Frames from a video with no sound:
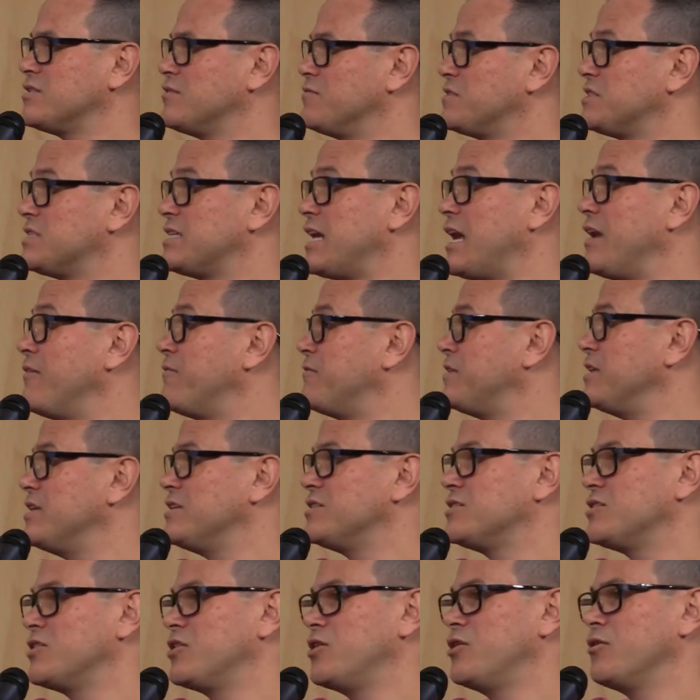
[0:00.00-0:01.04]
of safety and
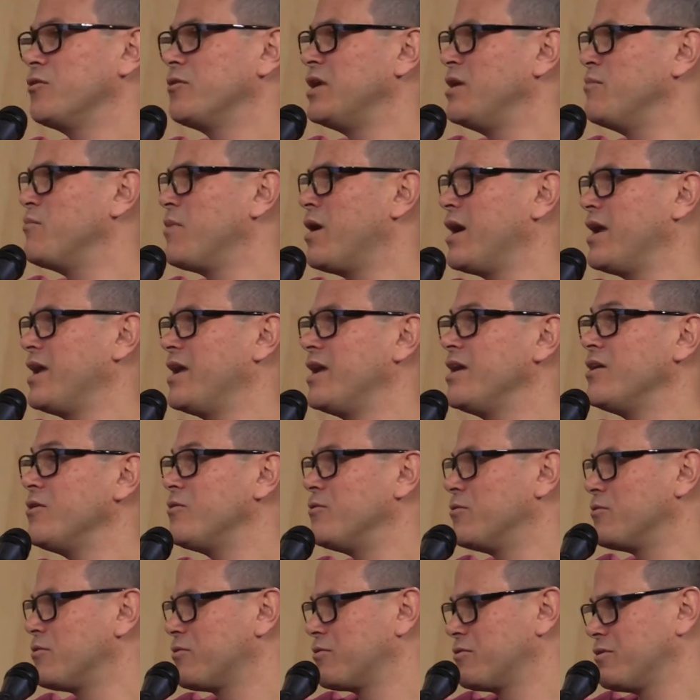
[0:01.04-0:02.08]
security in my
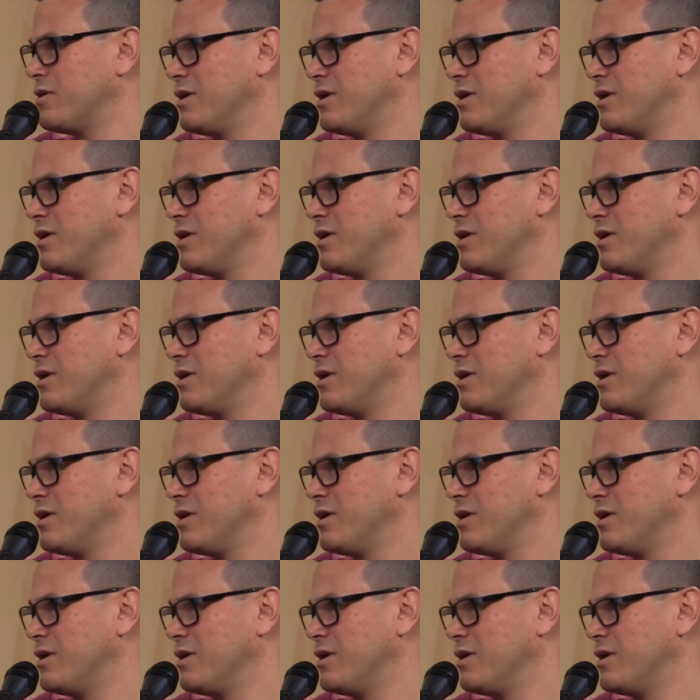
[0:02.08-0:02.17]
health.